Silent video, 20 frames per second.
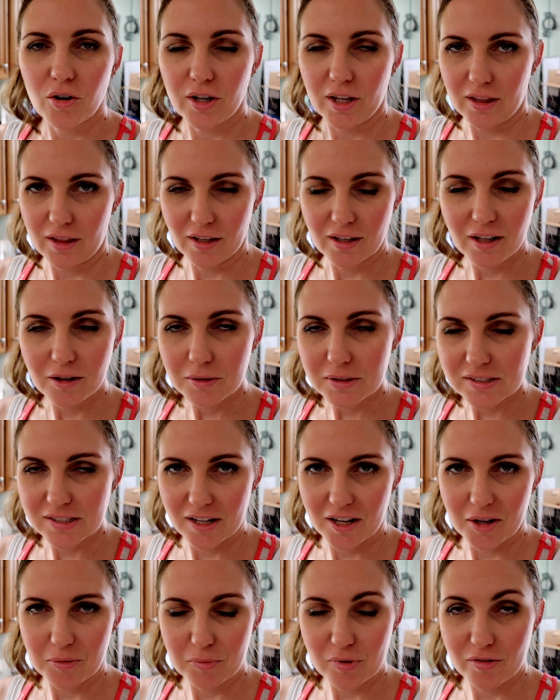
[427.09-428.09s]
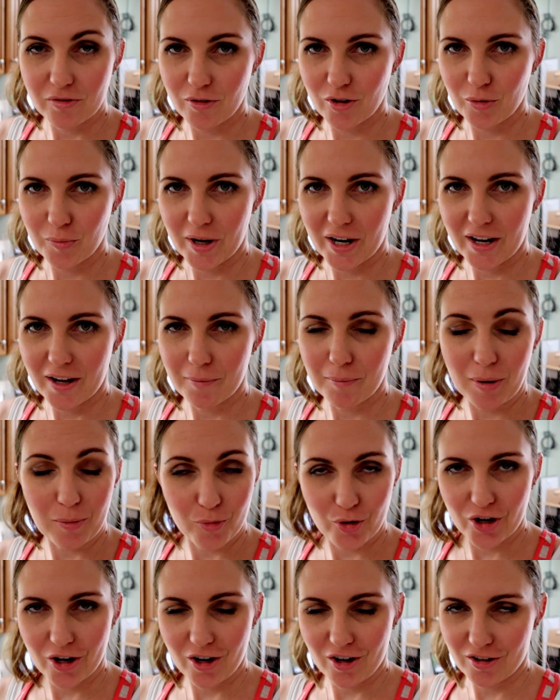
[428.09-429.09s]
Okay, like I was saying before my
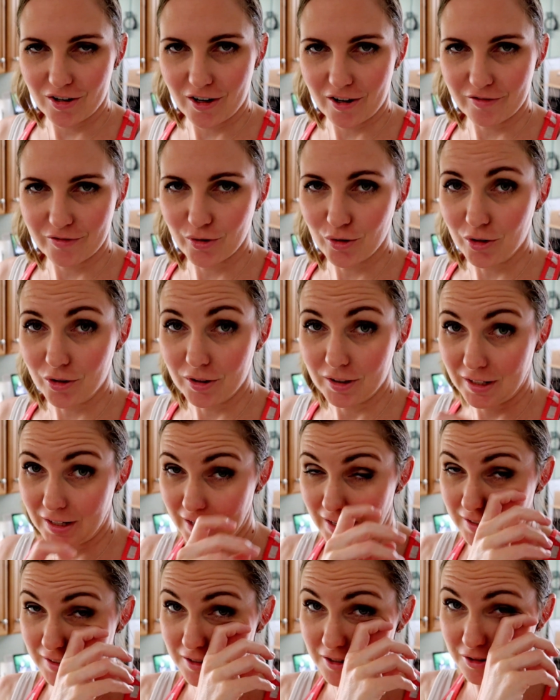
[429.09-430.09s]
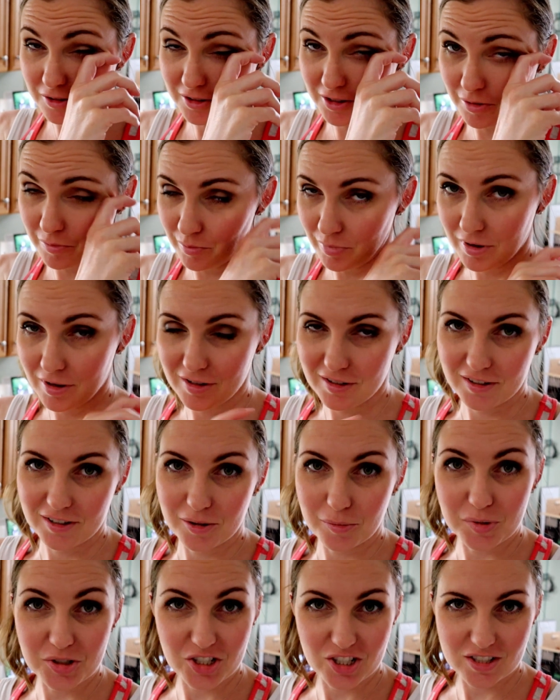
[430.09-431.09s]
memory card got full and I had to go dump
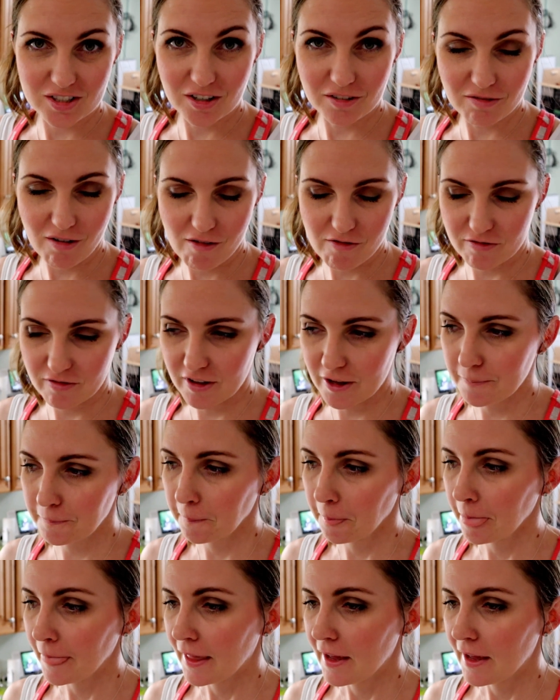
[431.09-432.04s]
a bunch of stuff off of it,